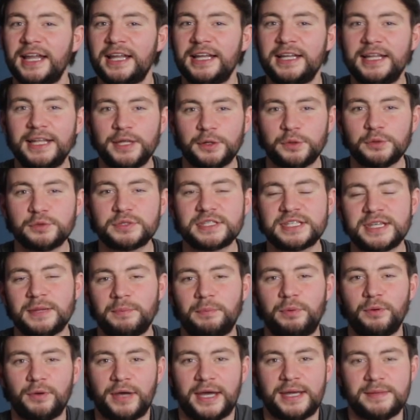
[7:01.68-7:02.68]
Little
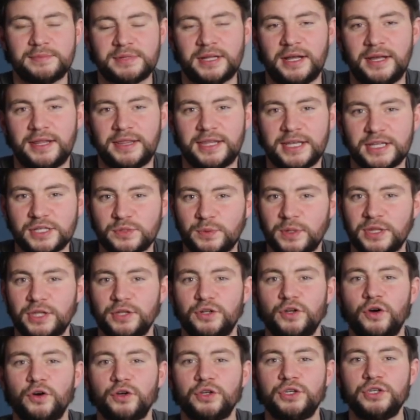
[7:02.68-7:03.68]
simple games like this where the
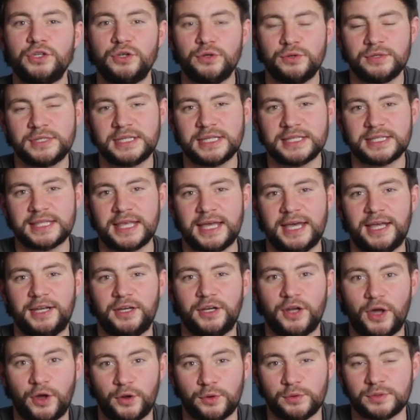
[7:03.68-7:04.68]
dog uses their
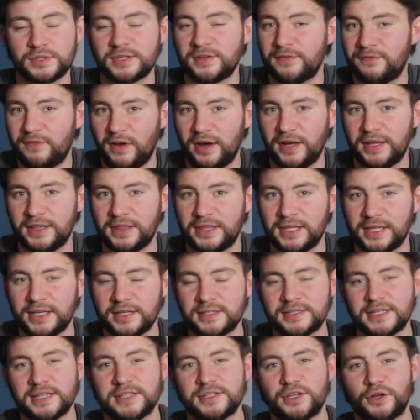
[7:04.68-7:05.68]
nose to find
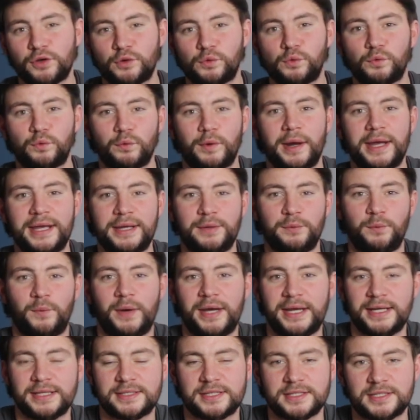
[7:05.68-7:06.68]
things is a great
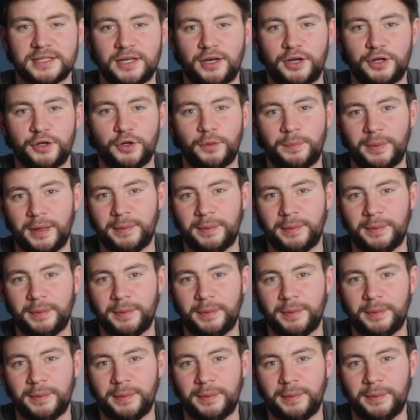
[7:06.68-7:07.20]
way to tire your